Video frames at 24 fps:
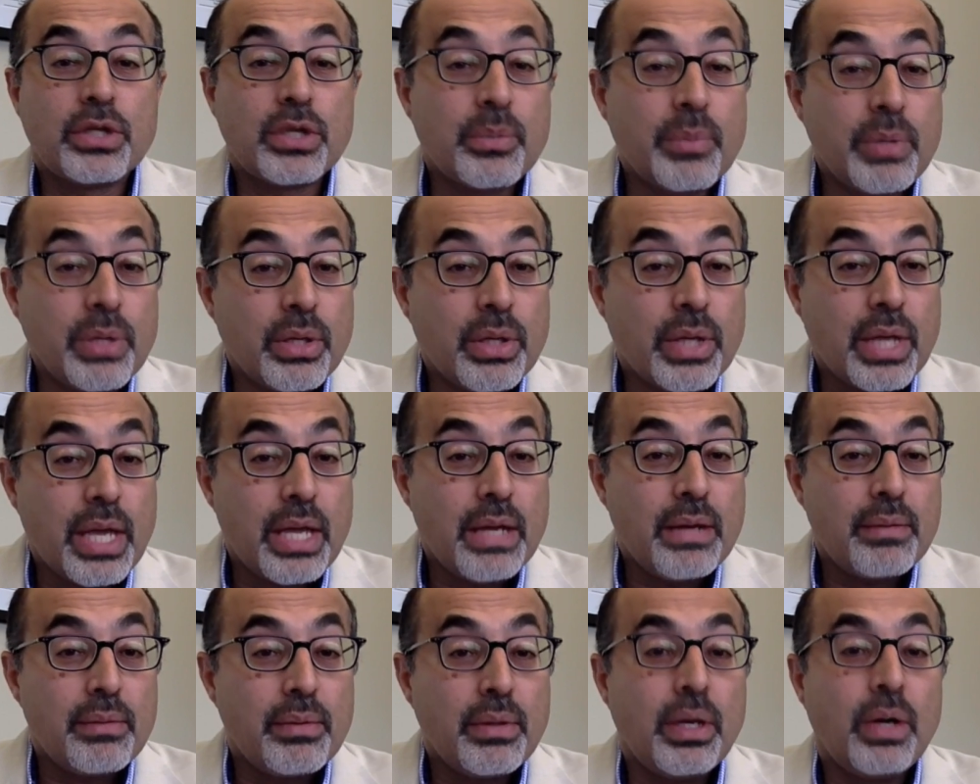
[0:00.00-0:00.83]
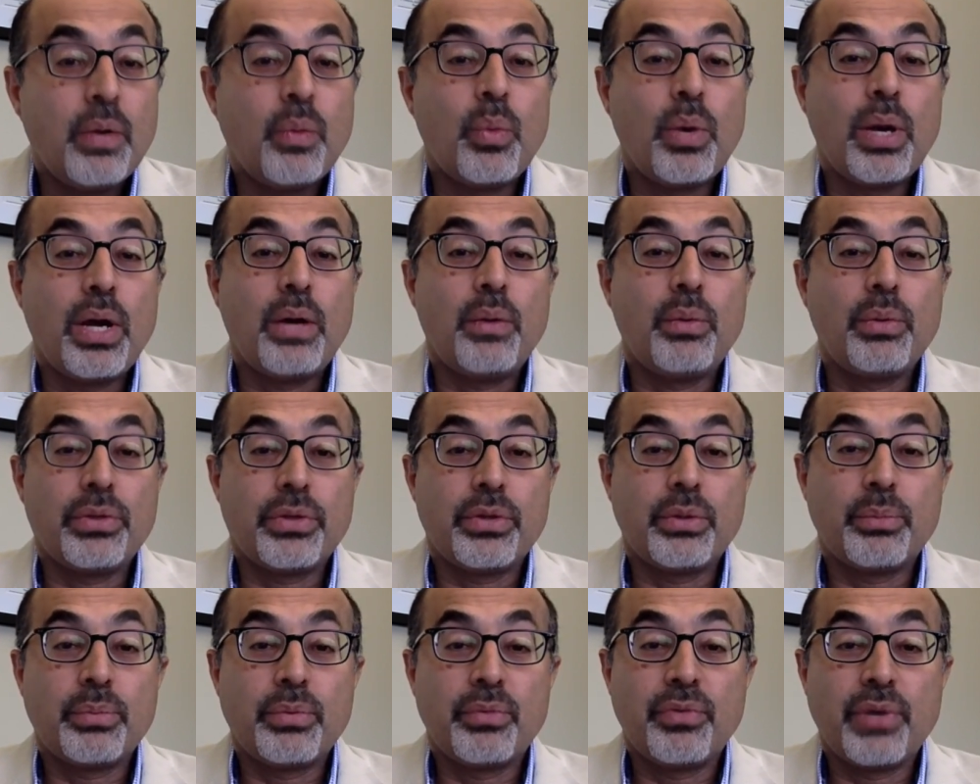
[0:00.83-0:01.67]
communicate well with
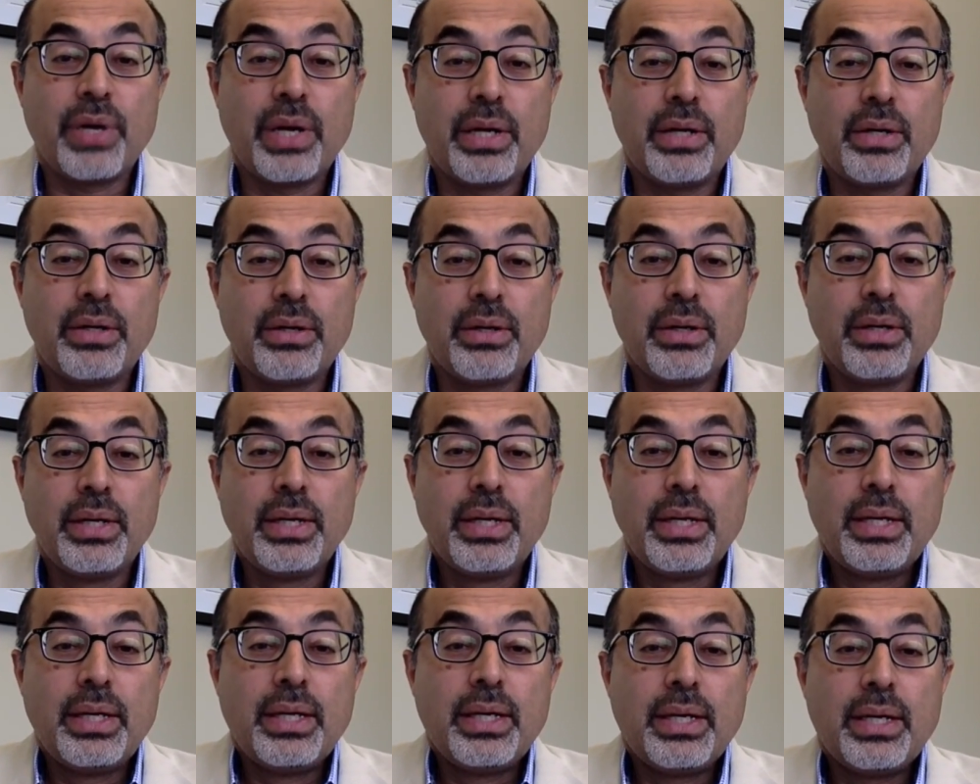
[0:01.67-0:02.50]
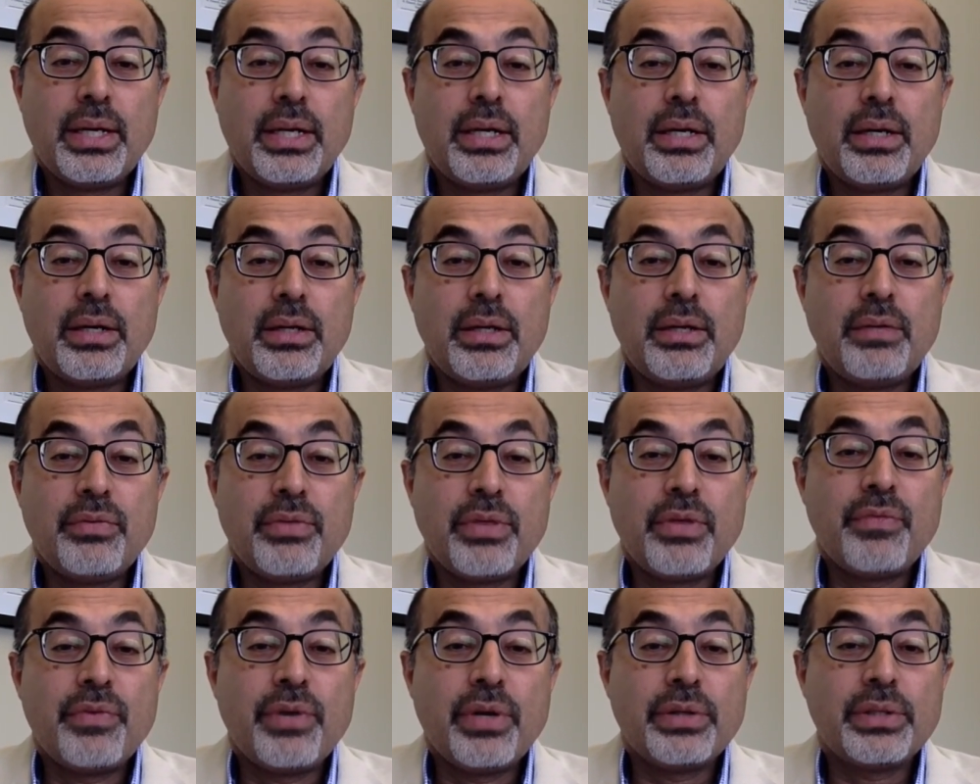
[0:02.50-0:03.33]
their provider, if
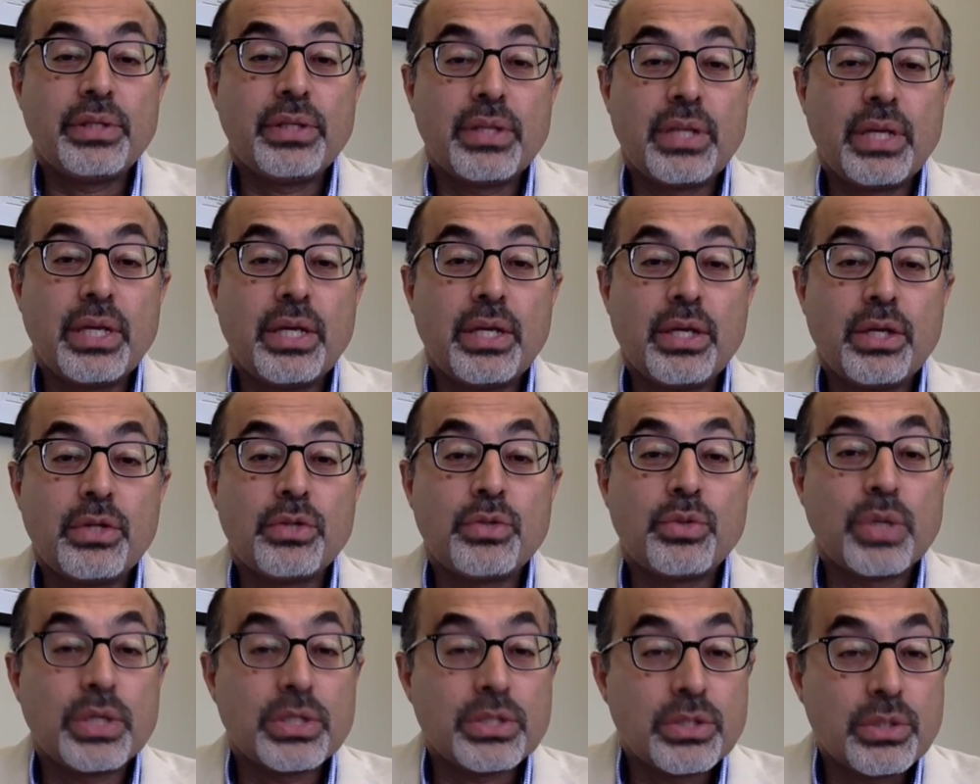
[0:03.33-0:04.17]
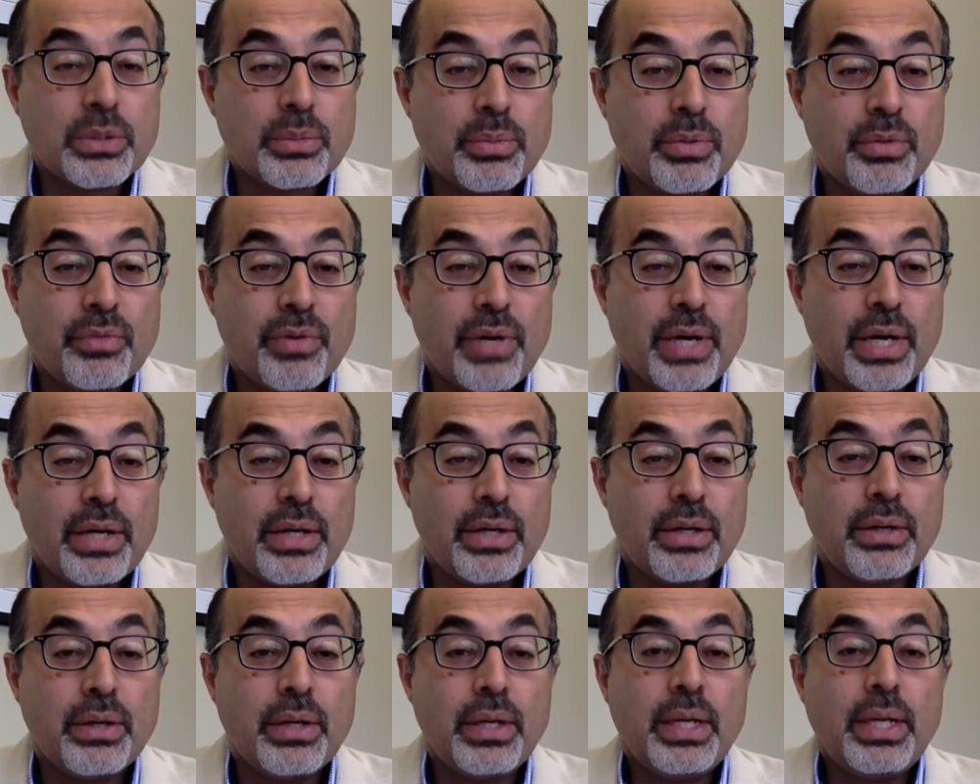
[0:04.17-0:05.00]
they felt that they could trust their
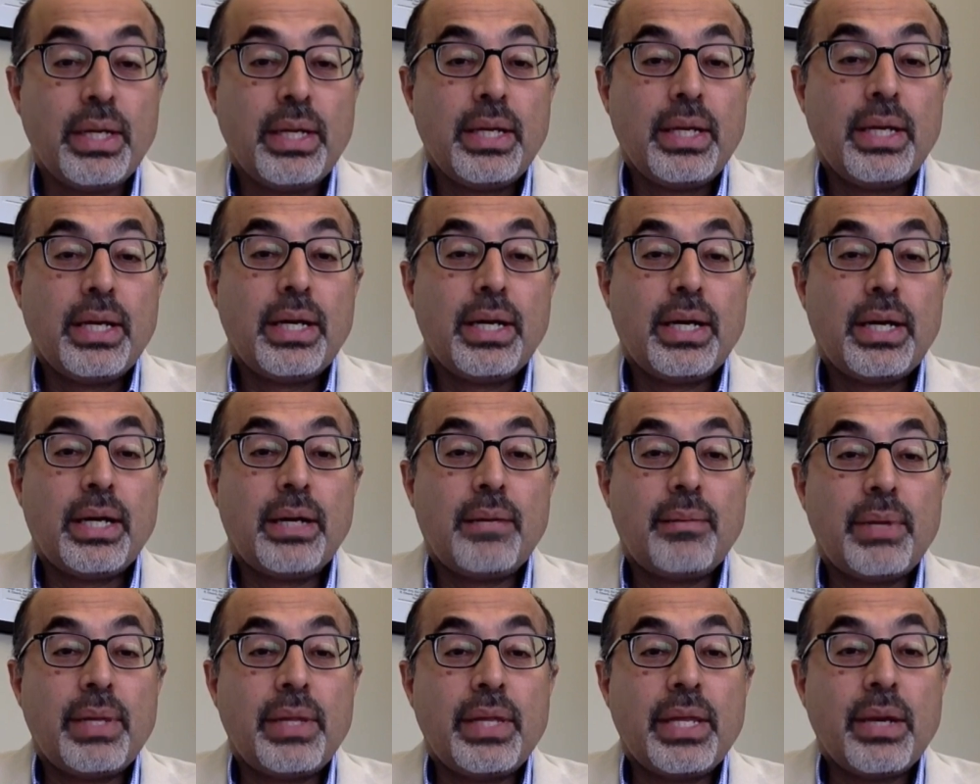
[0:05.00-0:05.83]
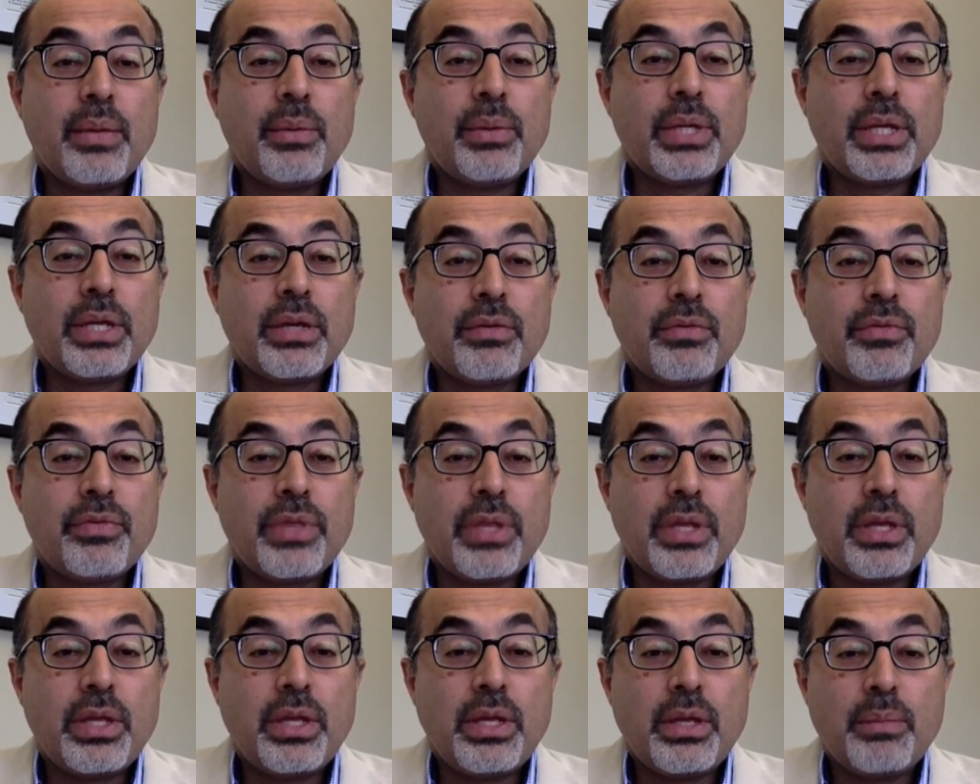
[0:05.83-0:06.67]
provider, and that would give
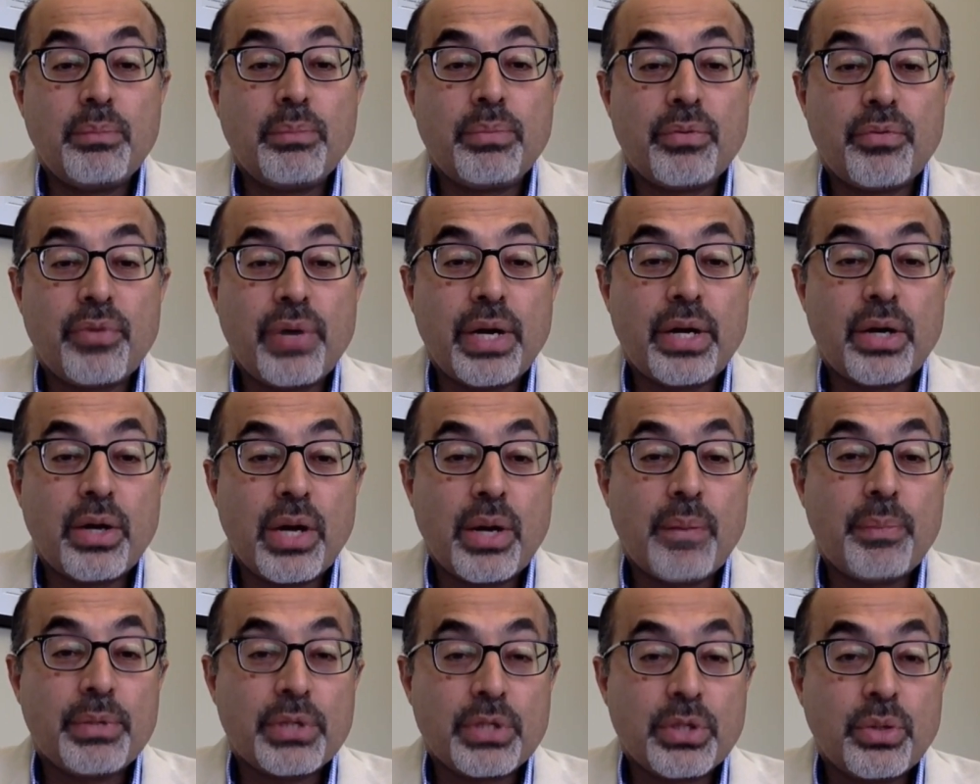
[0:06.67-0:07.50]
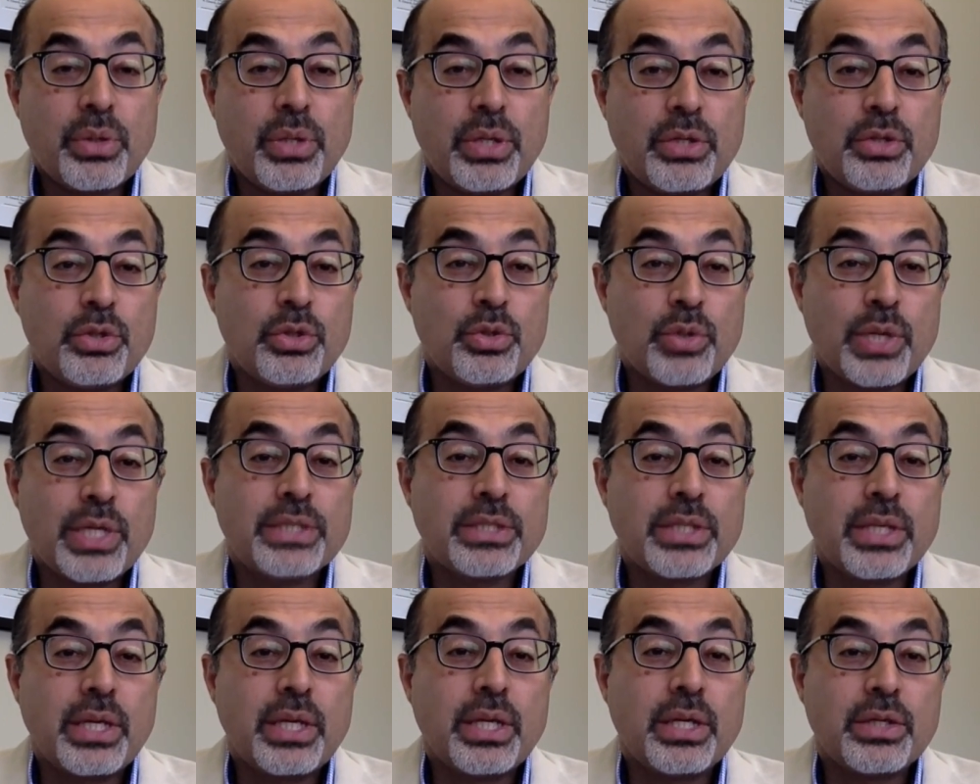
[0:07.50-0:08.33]
the provider an opportunity to
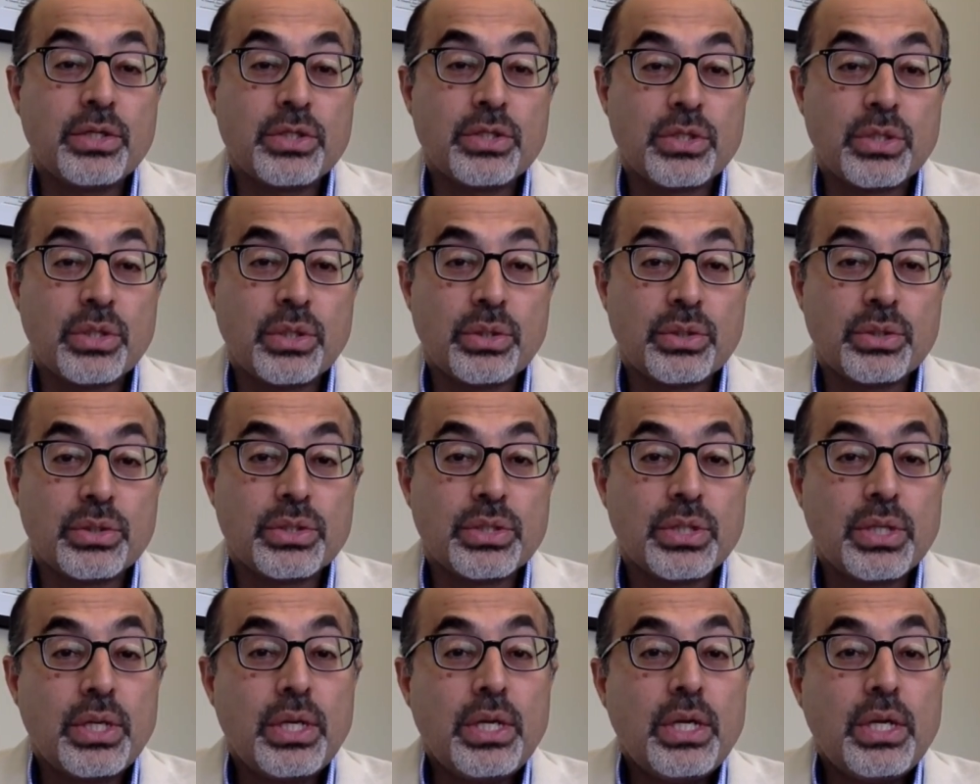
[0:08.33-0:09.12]
address any concerns.